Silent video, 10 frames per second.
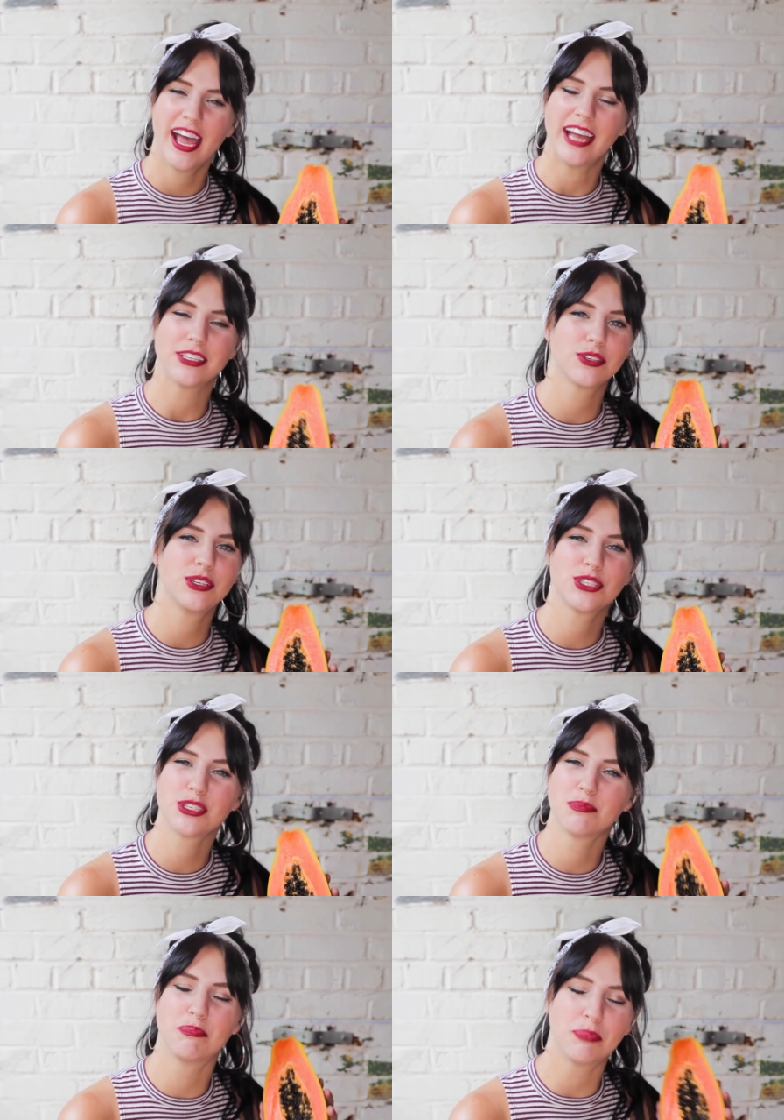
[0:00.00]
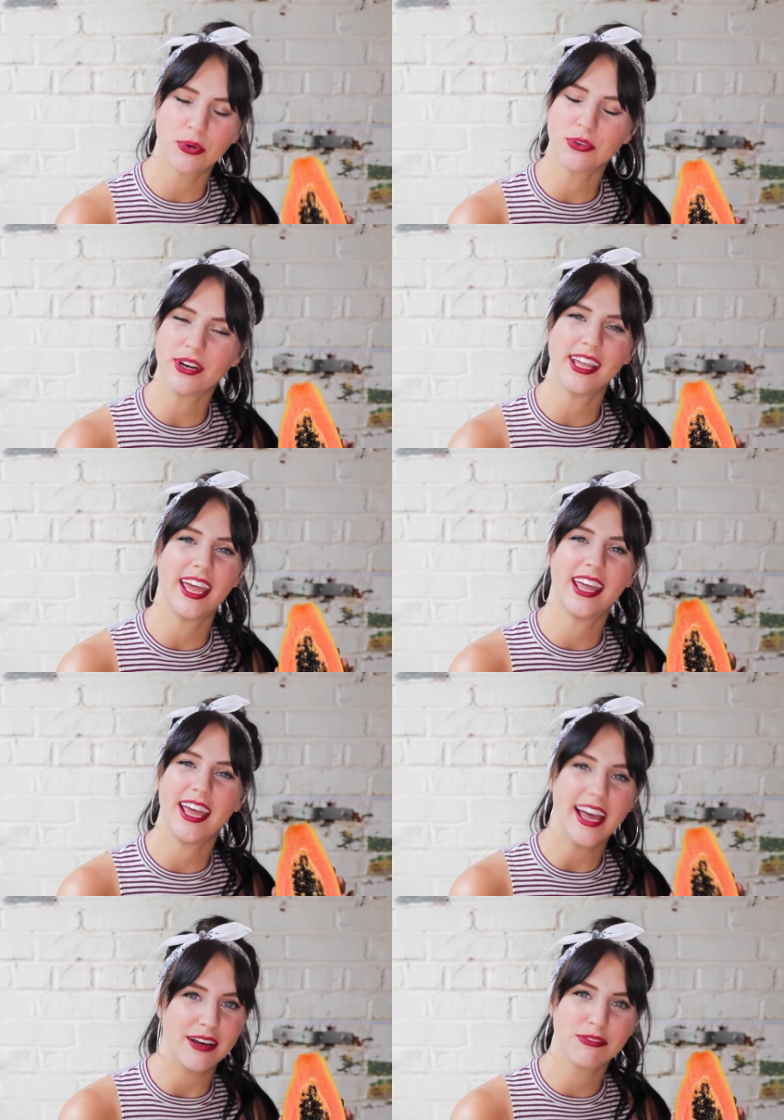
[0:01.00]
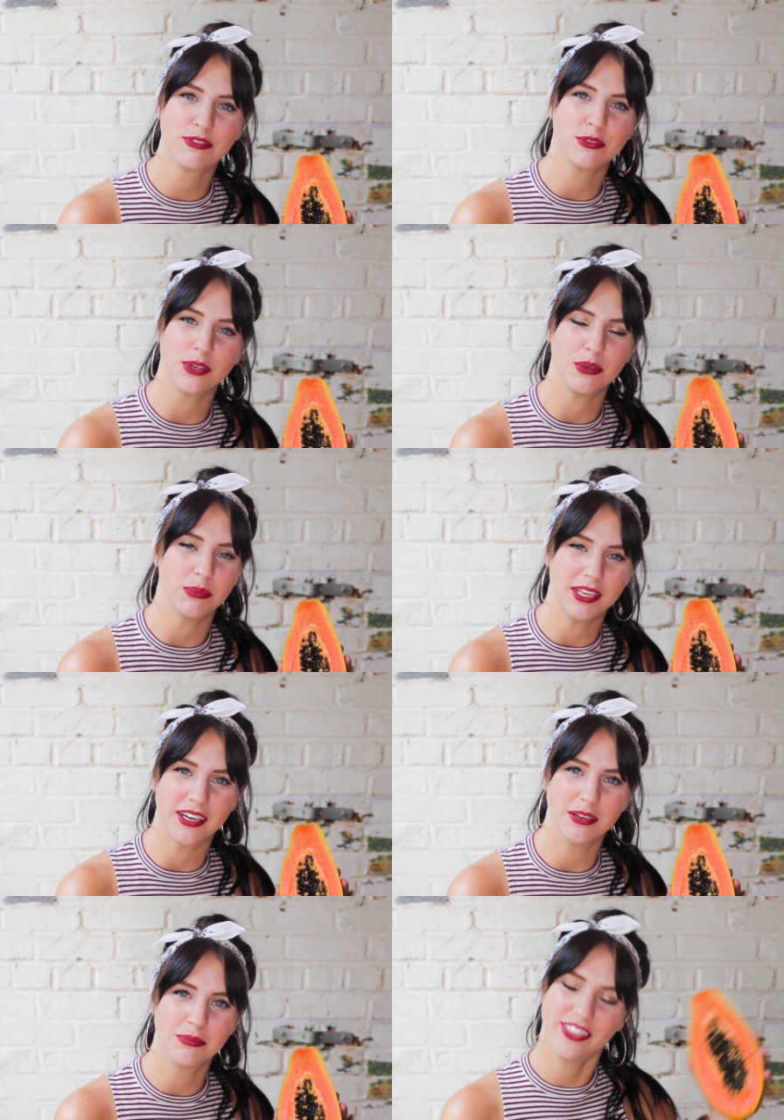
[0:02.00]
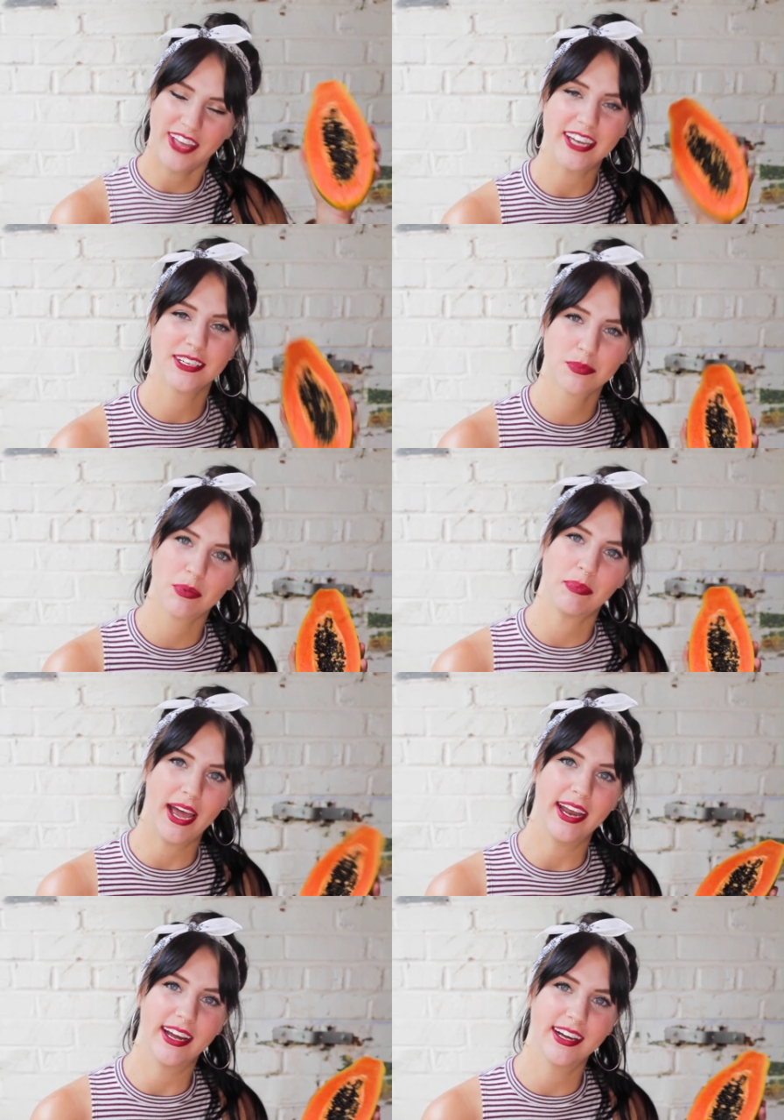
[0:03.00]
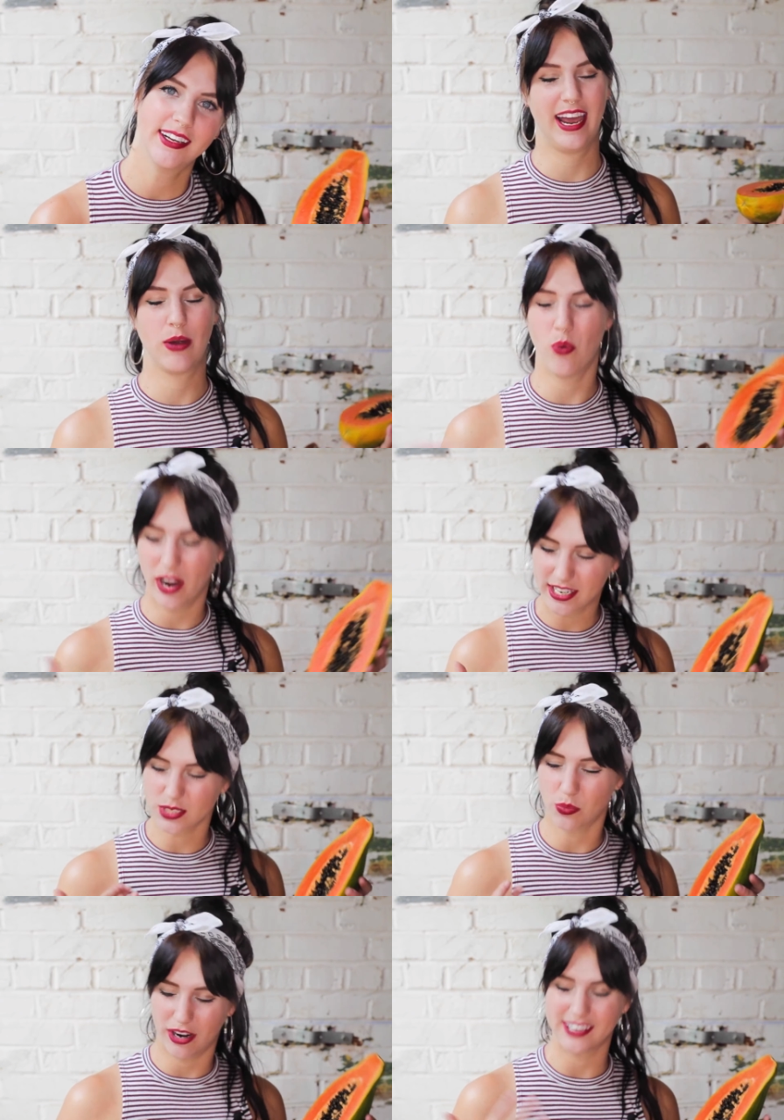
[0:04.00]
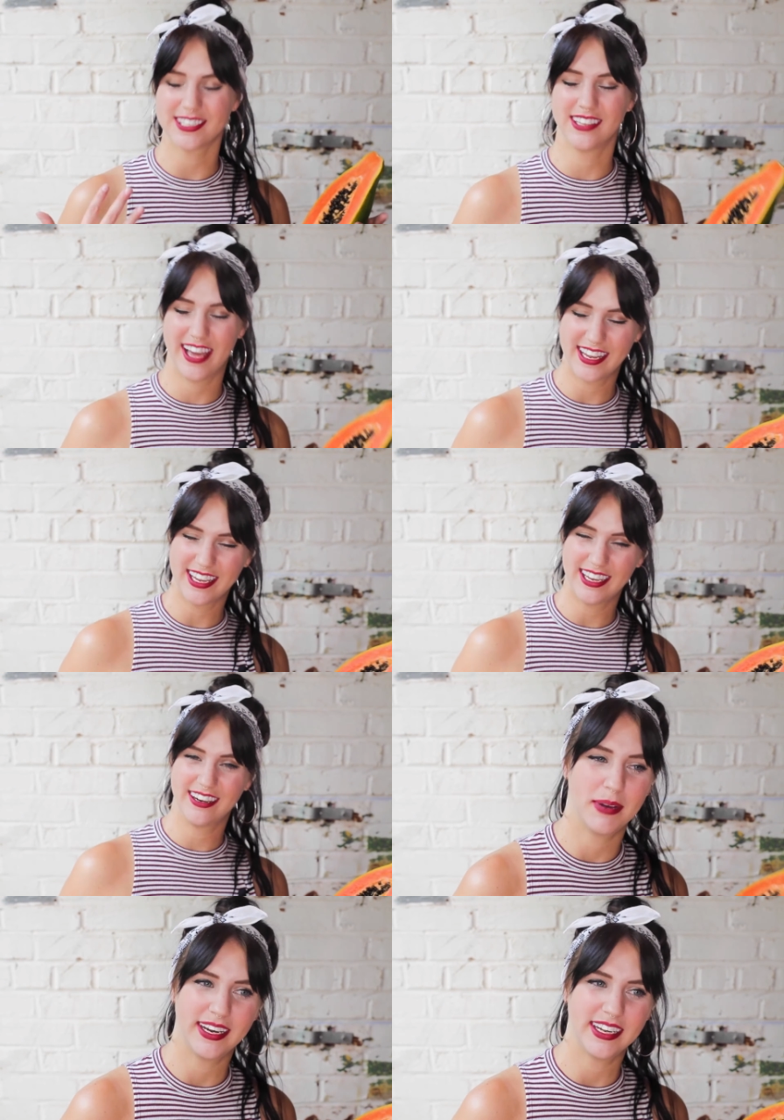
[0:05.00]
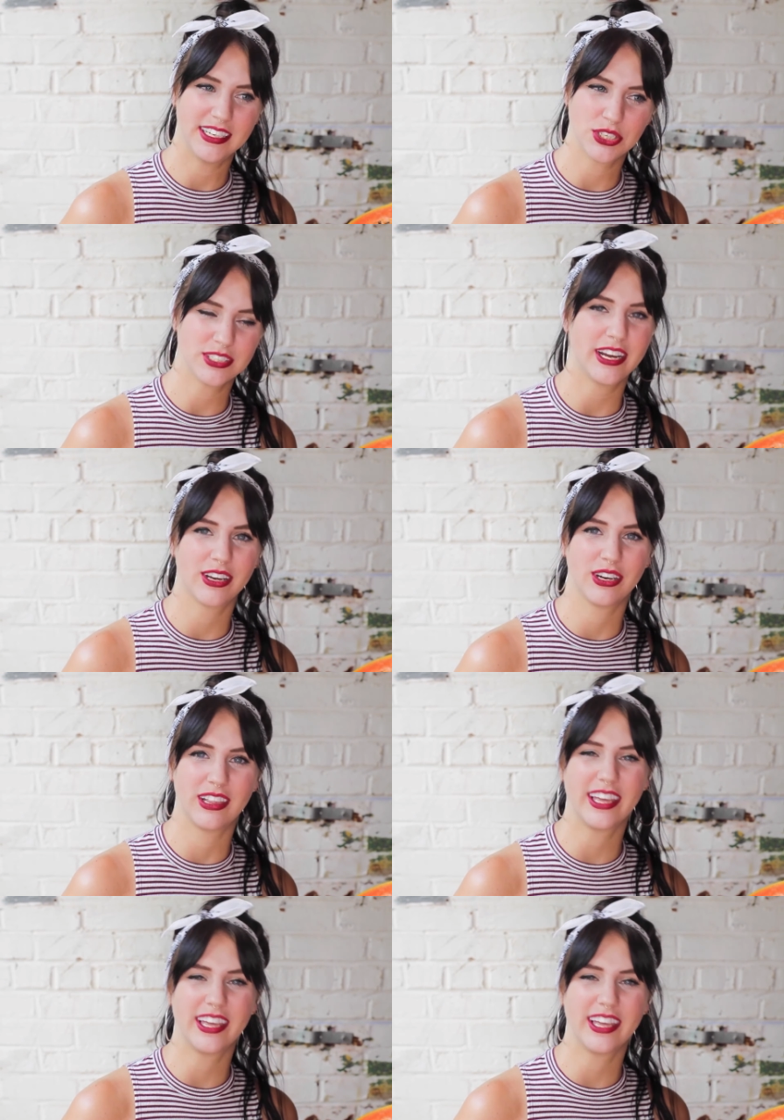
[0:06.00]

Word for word: And so he's just boring AF when you meet him that is papaya. I want to want to like it, but it's just not good.